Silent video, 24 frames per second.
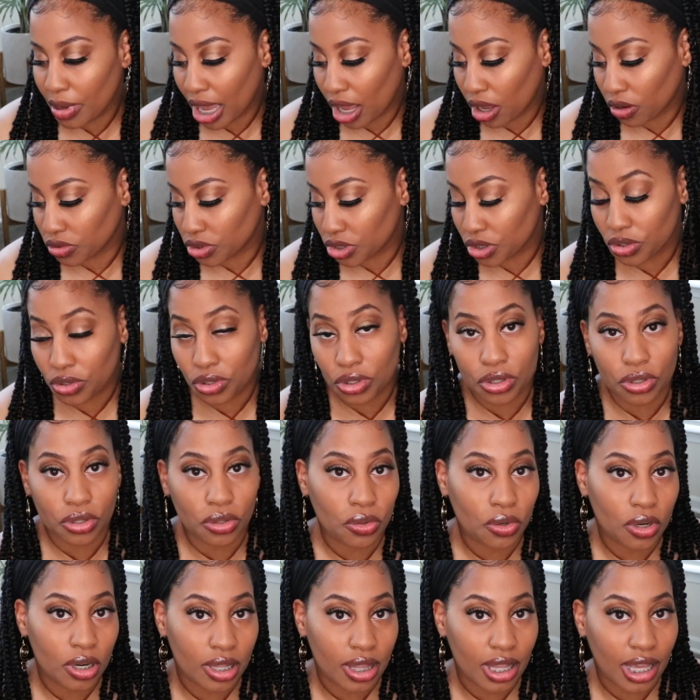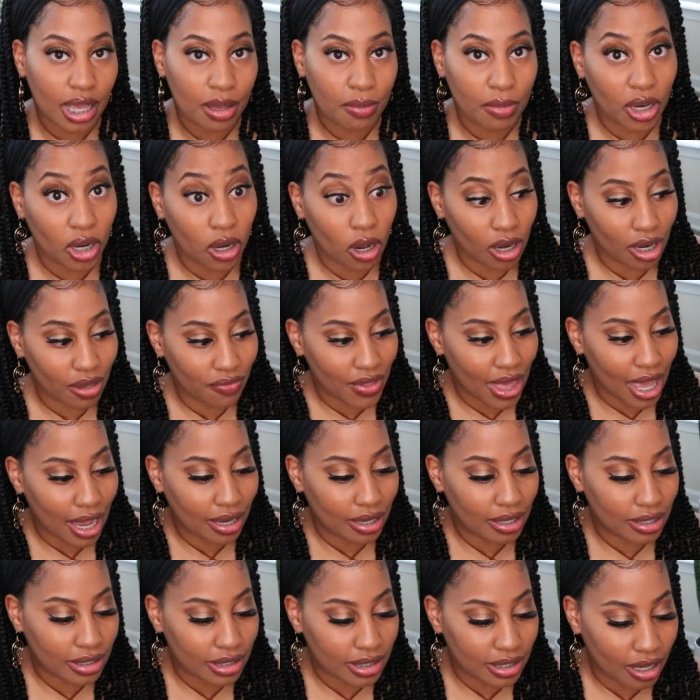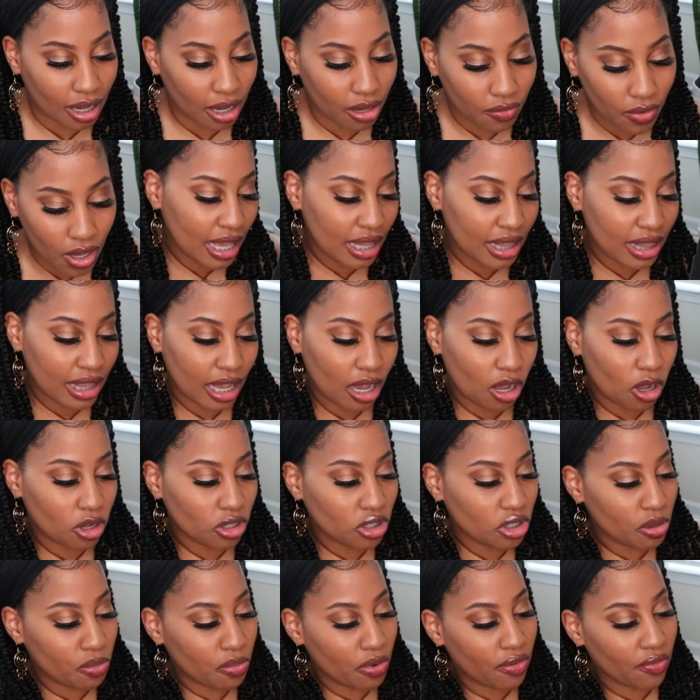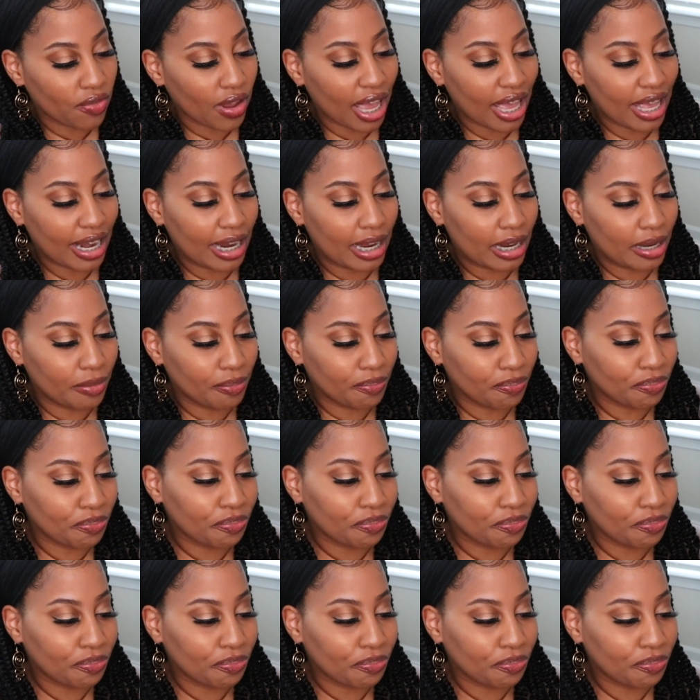how to store them, and all of that good stuff. They also provided